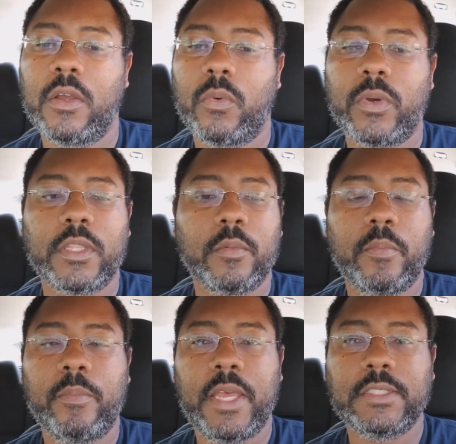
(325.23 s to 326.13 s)
With the
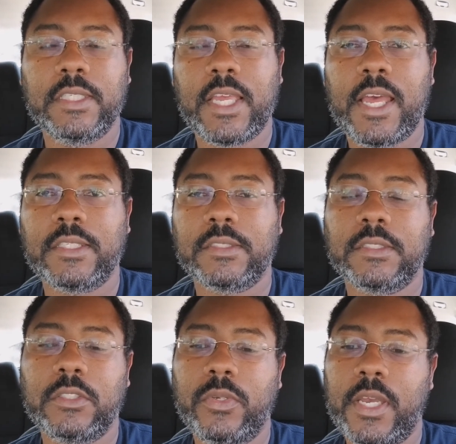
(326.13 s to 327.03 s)
basic
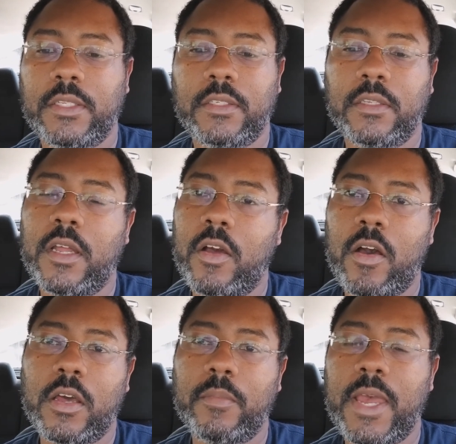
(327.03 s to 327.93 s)
S, you get
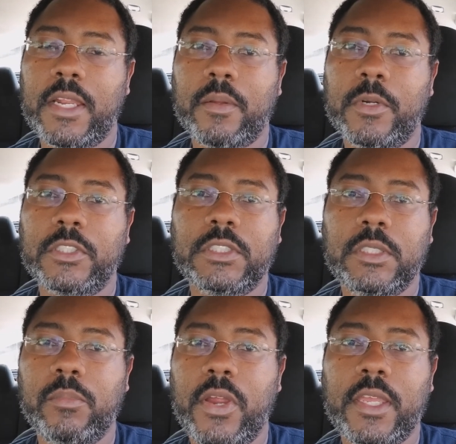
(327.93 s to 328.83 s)
automatic
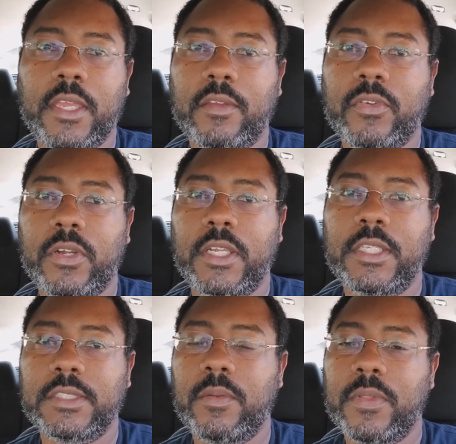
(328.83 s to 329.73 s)
emergency braking. If you're going to
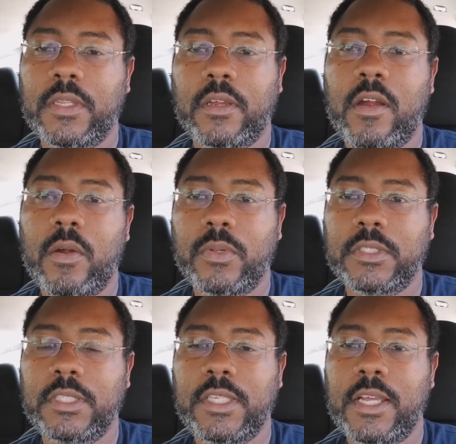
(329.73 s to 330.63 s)
hit something, the car will
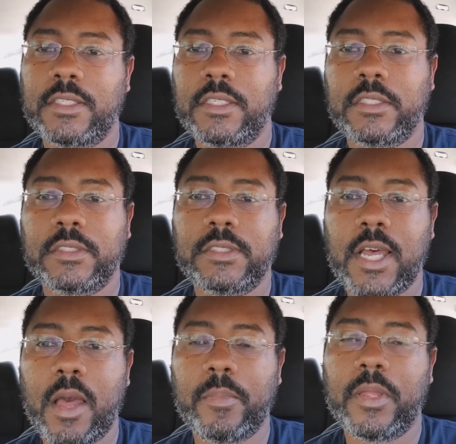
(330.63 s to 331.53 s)
detect it and
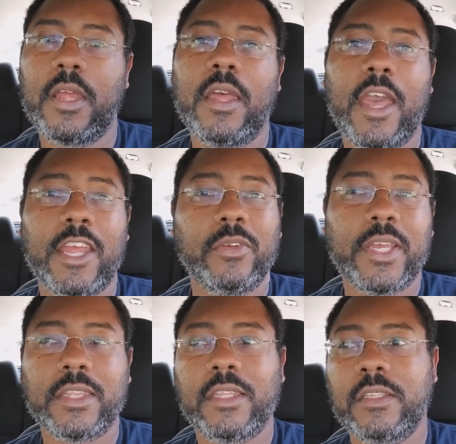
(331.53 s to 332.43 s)
stop. And you'll
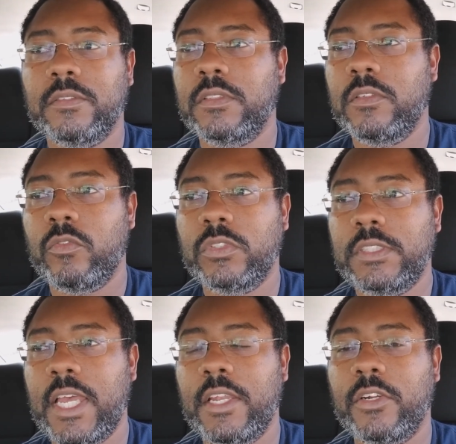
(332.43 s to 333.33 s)
get the
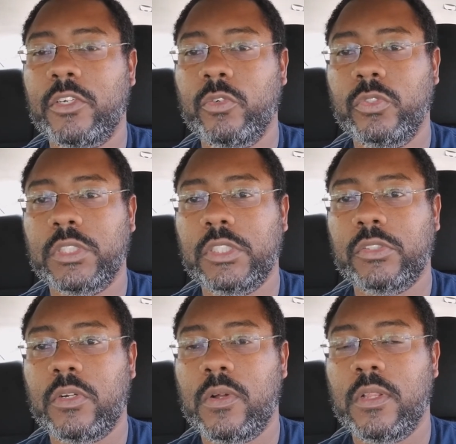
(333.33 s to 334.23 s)
standard cruise
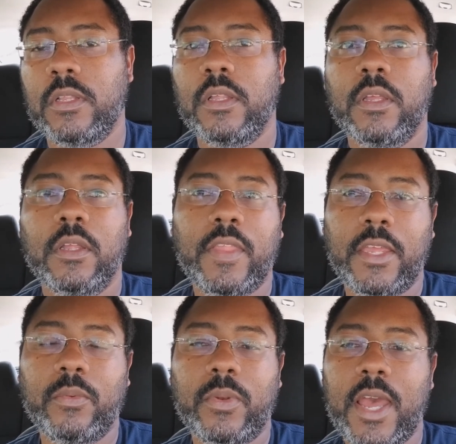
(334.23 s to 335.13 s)
control
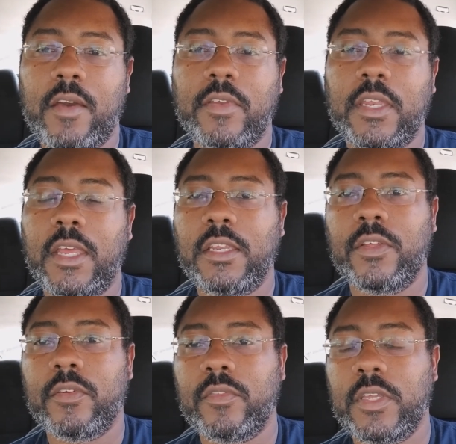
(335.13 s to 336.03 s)
that you would have in any
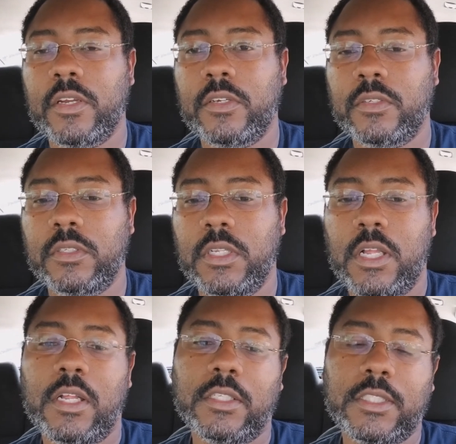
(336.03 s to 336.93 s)
other vehicle.
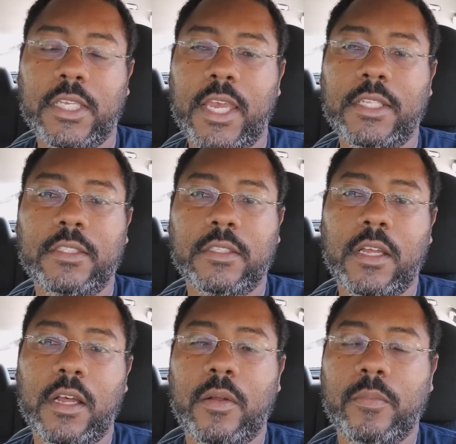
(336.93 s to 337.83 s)
To get,
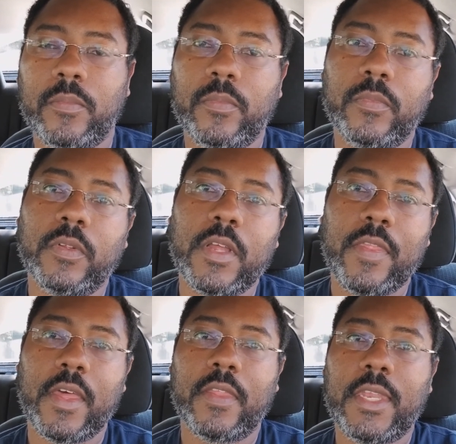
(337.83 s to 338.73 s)
and
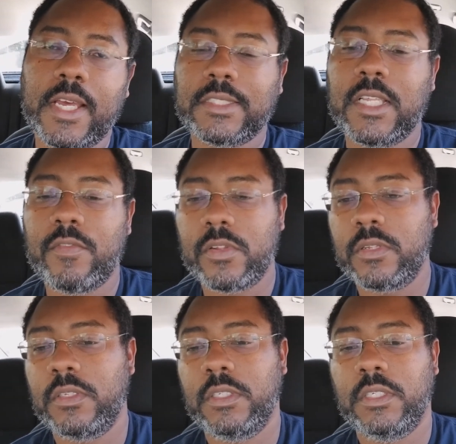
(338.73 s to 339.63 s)
then the next
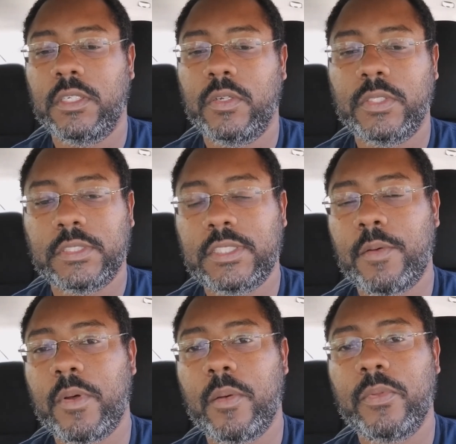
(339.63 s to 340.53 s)
level, a
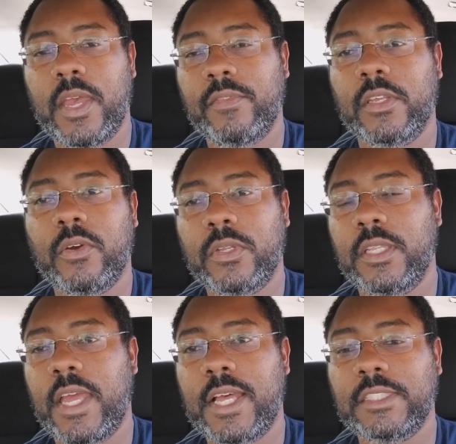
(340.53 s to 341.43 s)
step up, you have to go to
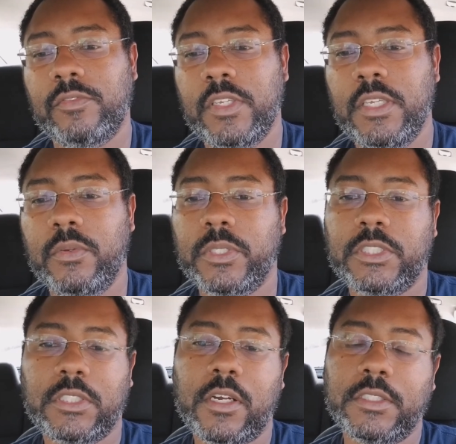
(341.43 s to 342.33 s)
the SV, which
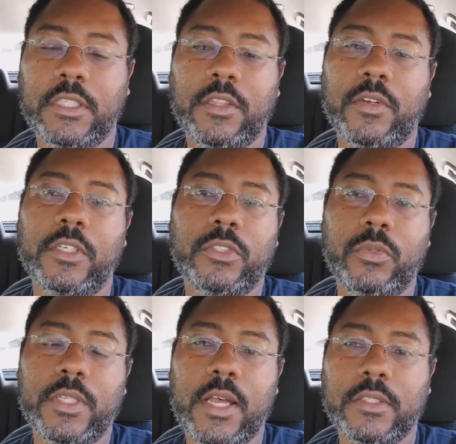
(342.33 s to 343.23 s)
starts at
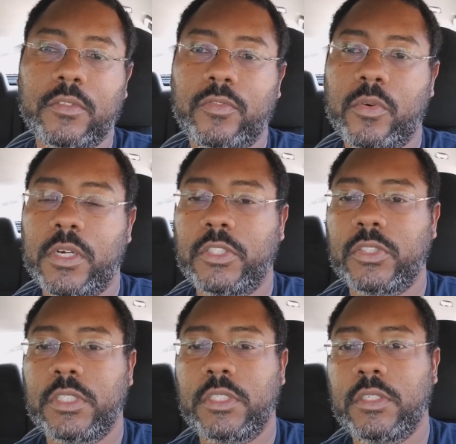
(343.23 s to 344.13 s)

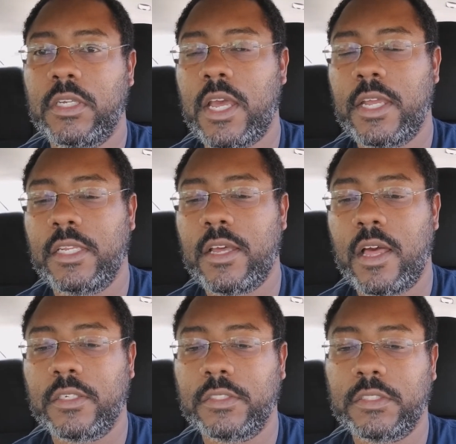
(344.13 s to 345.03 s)

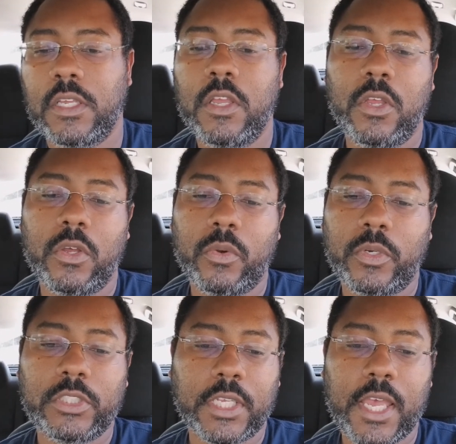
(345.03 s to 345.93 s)
$32,490,
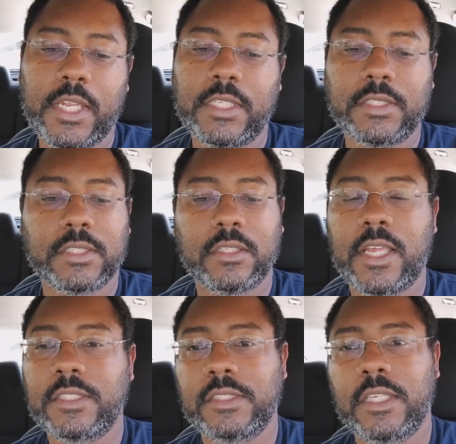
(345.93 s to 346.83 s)
which again is
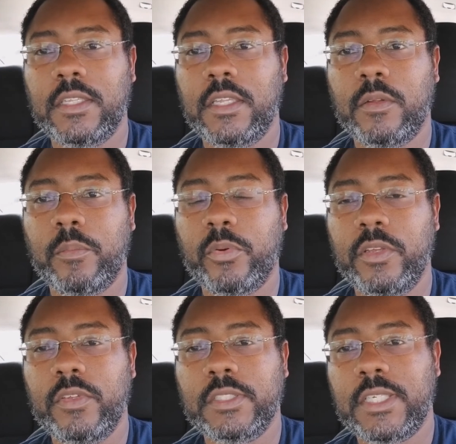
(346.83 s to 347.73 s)
less than the
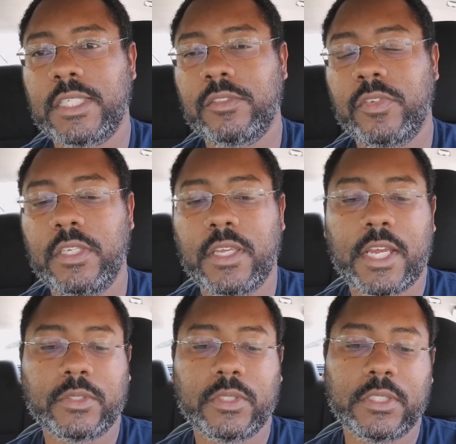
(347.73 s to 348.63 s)
previous SV.
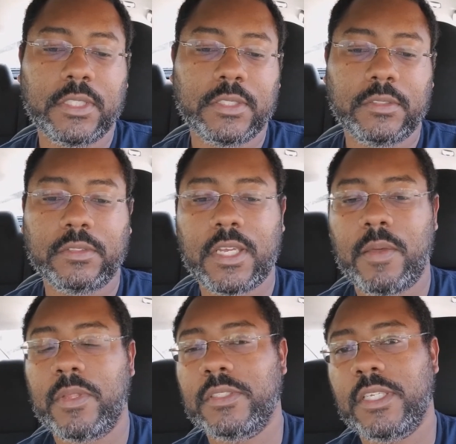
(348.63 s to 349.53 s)
Actually, this time
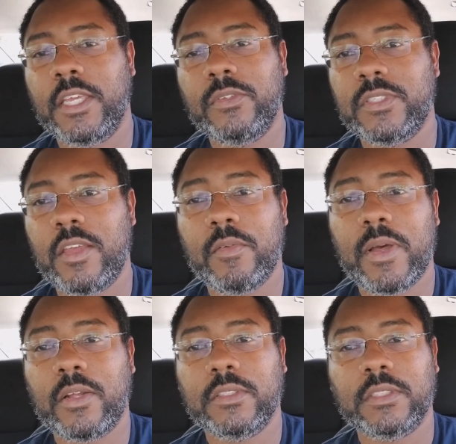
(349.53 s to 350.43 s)
they're saying you save
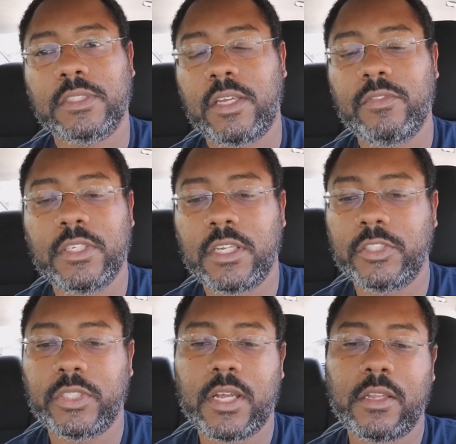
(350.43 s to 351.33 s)
about
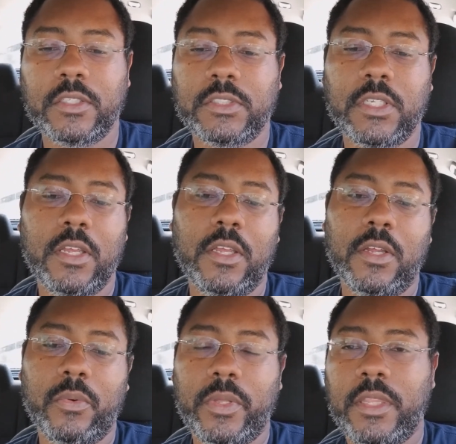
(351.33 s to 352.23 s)
$1,700
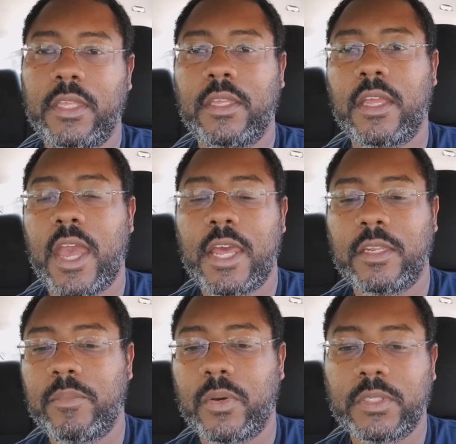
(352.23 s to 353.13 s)
with the
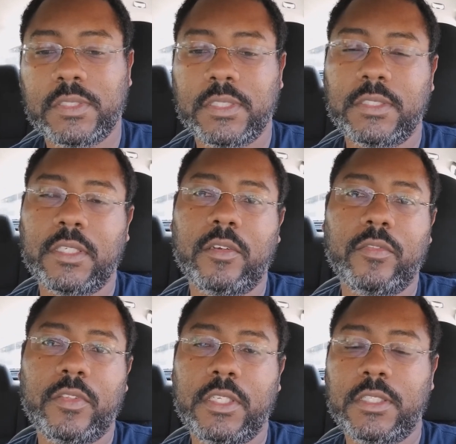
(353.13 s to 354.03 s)
added bonuses
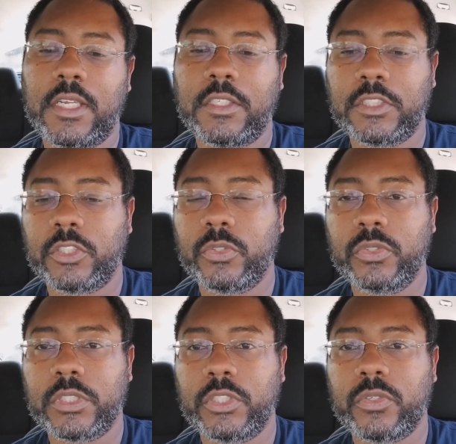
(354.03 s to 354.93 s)
of the intelligent
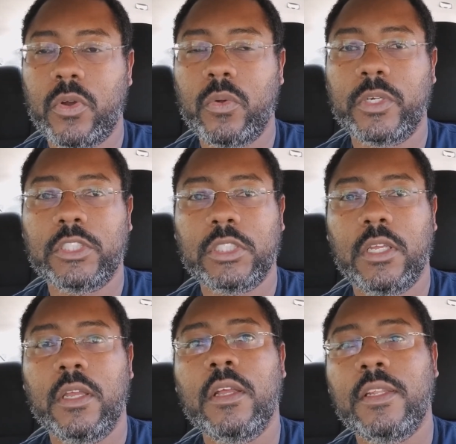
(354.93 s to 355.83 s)
cruise control, which
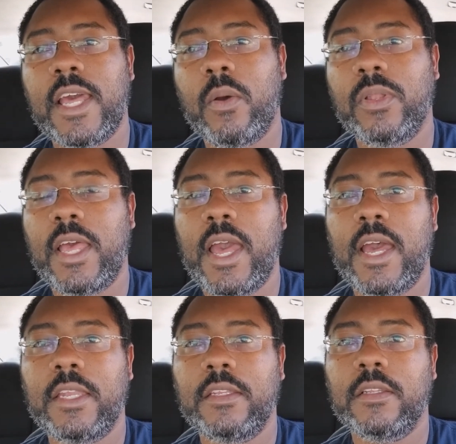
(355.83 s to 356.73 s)
now will
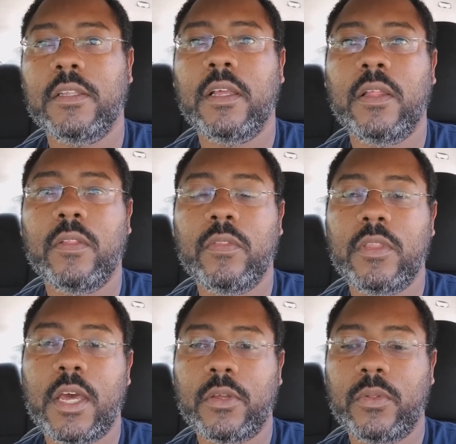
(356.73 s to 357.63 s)
add
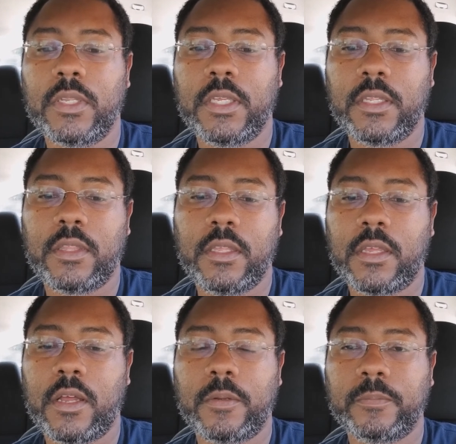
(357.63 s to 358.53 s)
not only
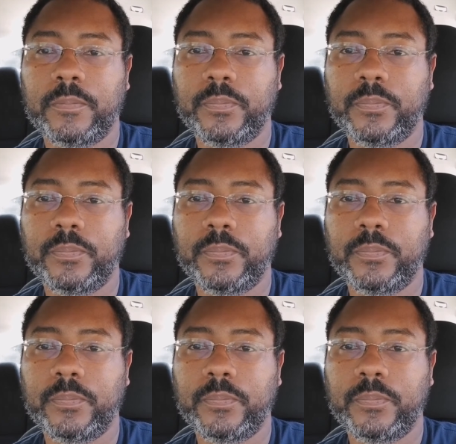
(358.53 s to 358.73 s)
the